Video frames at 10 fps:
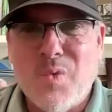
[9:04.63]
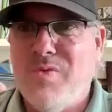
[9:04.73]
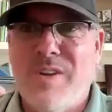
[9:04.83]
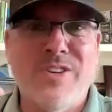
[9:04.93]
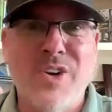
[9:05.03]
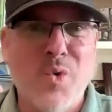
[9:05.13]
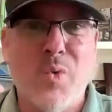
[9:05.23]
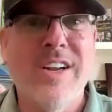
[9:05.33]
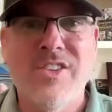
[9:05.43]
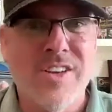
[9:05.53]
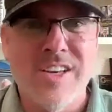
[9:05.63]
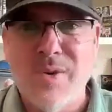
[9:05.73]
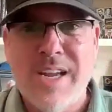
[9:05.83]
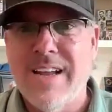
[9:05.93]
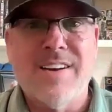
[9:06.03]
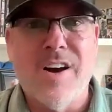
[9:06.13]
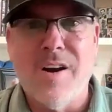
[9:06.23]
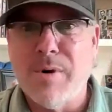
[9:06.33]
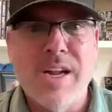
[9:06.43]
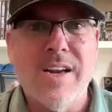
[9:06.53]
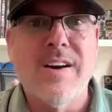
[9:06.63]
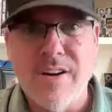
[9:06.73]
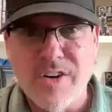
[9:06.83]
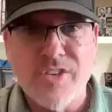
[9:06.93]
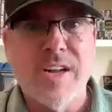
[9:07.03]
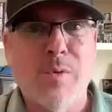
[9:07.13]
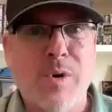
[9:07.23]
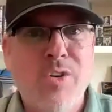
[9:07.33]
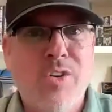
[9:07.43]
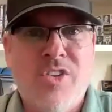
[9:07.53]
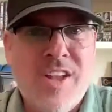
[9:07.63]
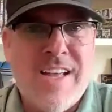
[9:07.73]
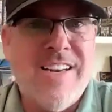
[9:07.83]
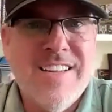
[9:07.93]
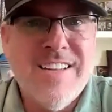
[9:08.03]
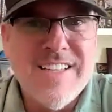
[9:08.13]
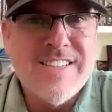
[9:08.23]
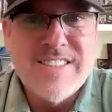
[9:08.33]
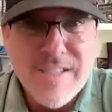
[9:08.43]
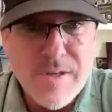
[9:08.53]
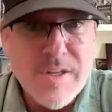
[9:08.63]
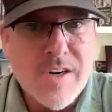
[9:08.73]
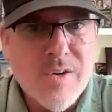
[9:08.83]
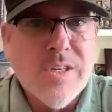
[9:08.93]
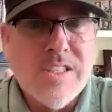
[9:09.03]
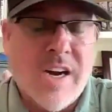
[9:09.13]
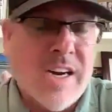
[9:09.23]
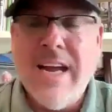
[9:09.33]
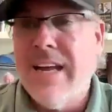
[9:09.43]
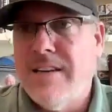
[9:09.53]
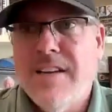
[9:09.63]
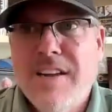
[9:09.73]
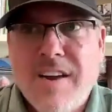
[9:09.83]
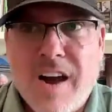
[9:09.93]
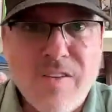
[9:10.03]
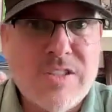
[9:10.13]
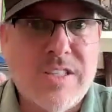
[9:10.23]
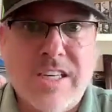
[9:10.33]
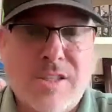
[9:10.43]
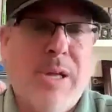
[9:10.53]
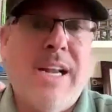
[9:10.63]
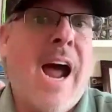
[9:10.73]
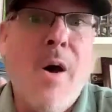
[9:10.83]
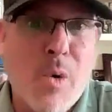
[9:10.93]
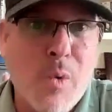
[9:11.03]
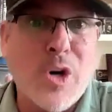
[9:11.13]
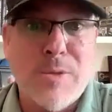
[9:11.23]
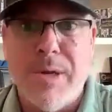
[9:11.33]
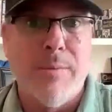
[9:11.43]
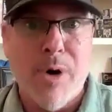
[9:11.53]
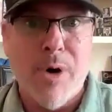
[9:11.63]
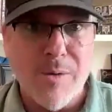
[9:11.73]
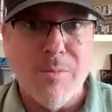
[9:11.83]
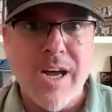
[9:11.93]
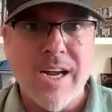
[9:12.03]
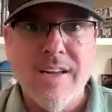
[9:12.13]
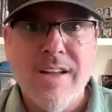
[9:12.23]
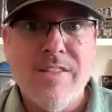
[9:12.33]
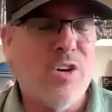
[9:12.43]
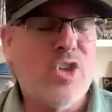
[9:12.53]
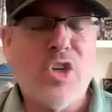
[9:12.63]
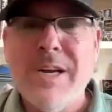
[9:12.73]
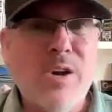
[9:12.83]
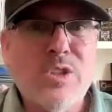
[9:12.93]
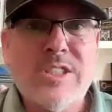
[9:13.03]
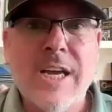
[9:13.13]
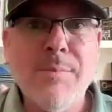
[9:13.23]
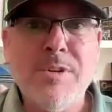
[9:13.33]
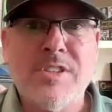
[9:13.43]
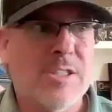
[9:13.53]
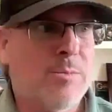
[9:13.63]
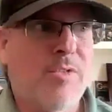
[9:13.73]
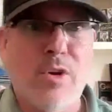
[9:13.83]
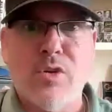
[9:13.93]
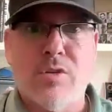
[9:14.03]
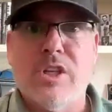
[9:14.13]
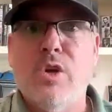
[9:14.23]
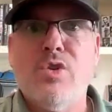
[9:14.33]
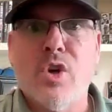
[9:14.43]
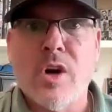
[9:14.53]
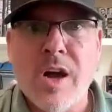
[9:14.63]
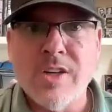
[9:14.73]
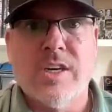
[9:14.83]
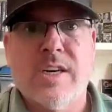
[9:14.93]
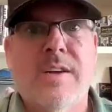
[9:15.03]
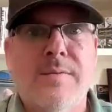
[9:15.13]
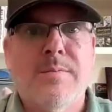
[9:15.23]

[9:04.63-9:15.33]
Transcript: there's no reason you can't comprehend and understand what you just said. It's, I can't obviously explain how it works, but bottom line, there should be no skepticism if you just use your logic.